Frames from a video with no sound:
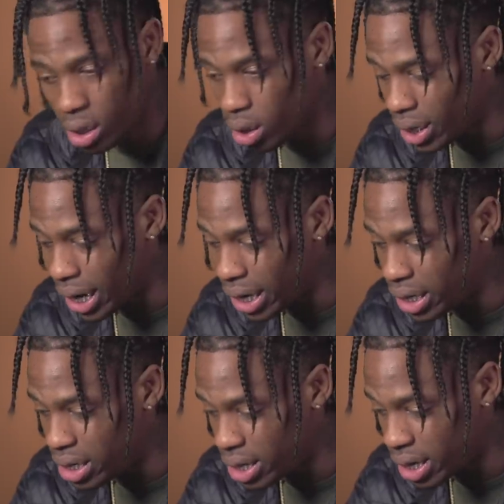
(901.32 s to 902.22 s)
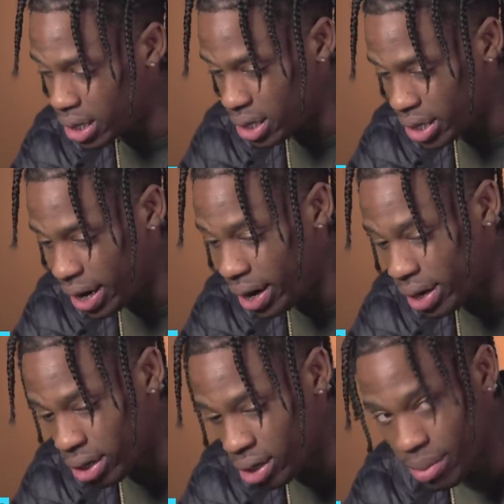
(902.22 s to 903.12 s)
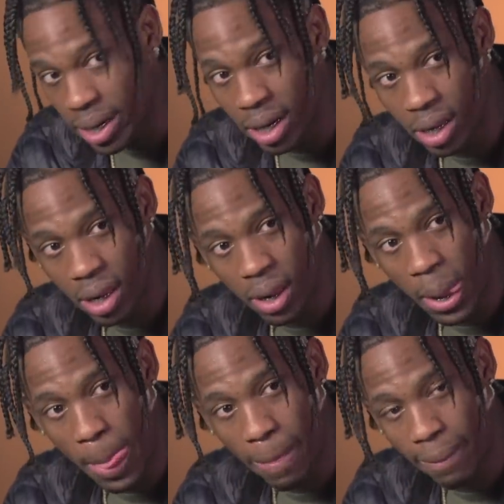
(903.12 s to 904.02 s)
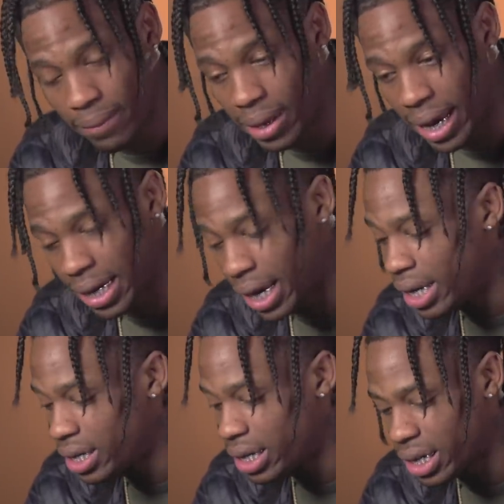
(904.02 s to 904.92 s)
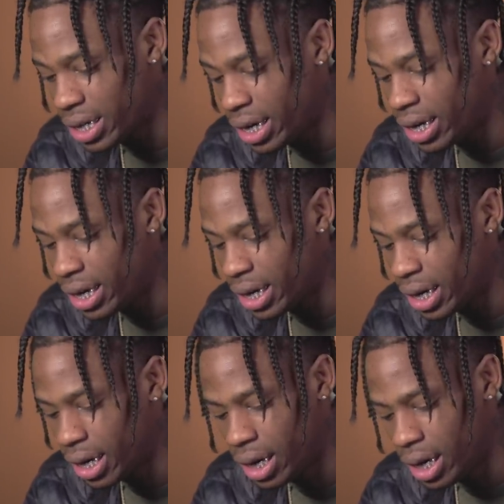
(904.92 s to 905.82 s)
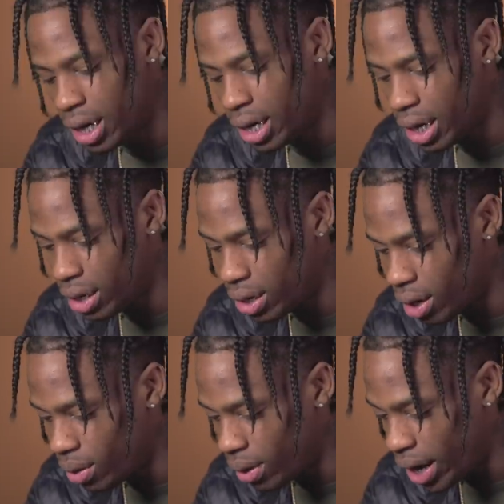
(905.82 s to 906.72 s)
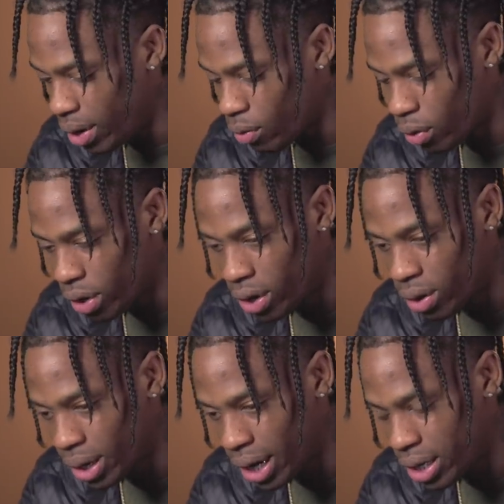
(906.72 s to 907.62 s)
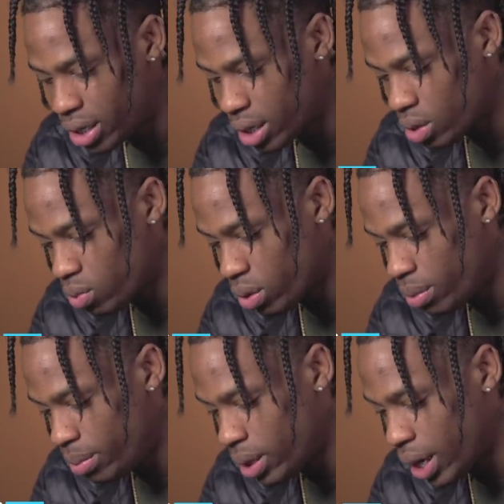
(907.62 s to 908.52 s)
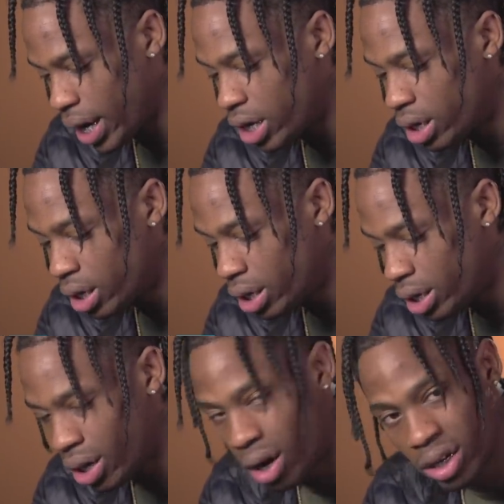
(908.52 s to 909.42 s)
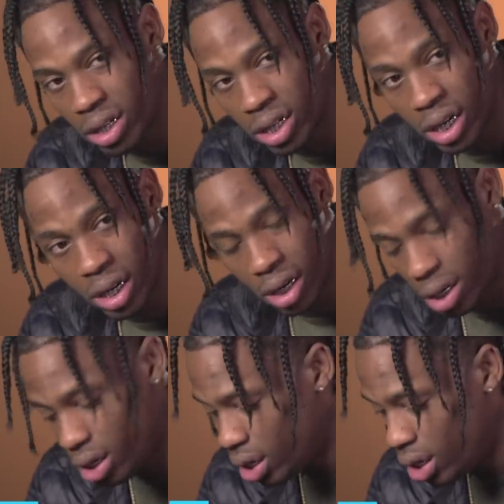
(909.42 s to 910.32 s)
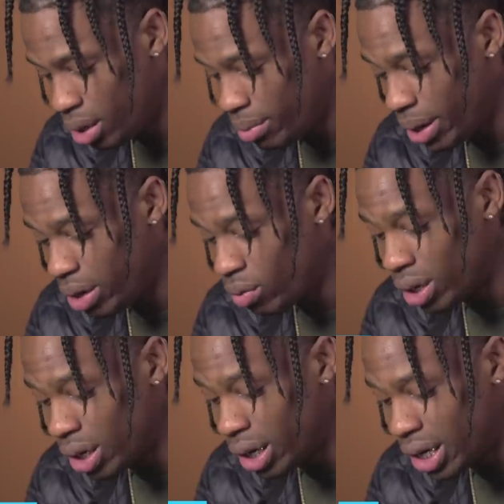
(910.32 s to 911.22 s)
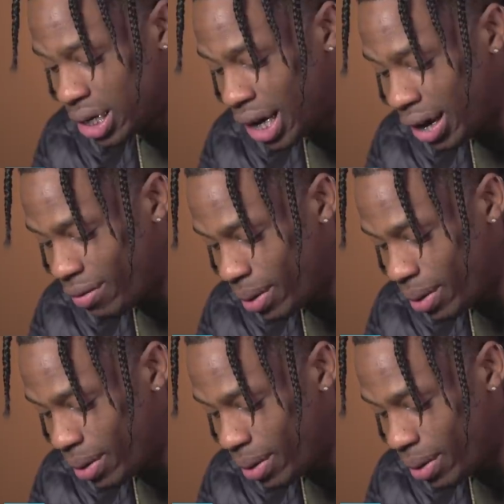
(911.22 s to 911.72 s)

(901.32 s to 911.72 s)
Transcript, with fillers: You know, a lot of these characters, man. Like a lot of these niggas, you know, ain't real. A lot of these niggas want to be like hood and all this shit. Man, he really lived his life,